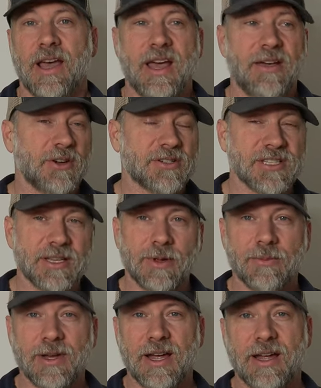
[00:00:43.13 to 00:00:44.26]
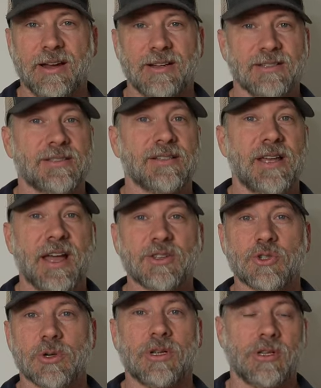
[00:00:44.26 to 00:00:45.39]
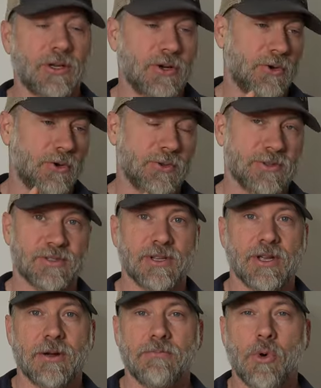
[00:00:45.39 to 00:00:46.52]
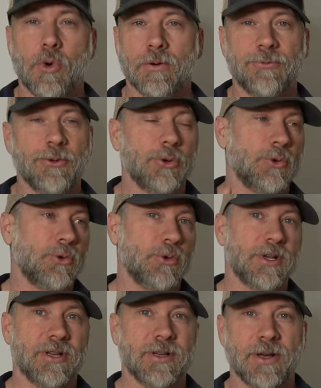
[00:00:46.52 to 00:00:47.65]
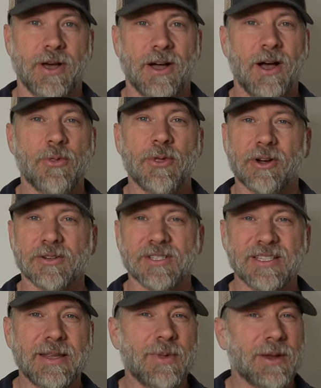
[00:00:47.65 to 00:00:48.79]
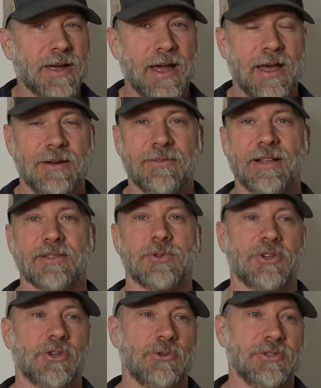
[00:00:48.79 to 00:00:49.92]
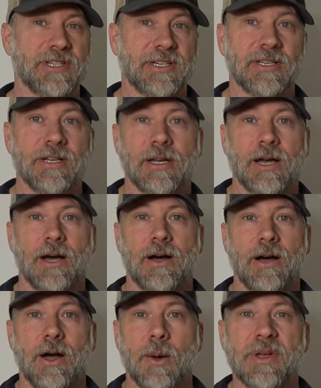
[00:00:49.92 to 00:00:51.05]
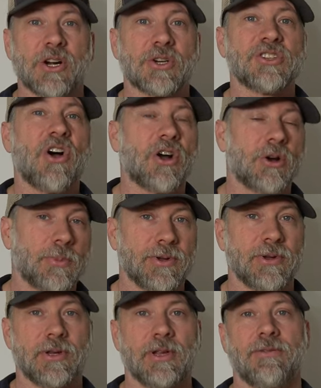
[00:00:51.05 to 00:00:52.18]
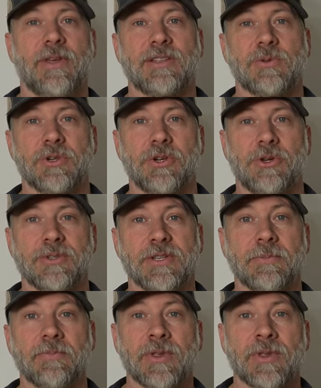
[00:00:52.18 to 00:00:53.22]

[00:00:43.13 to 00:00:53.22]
heavier sleeping bags, extra clothes, more food, thicker sleeping pad if that's what you're using, a bigger tarp if that's what you're using.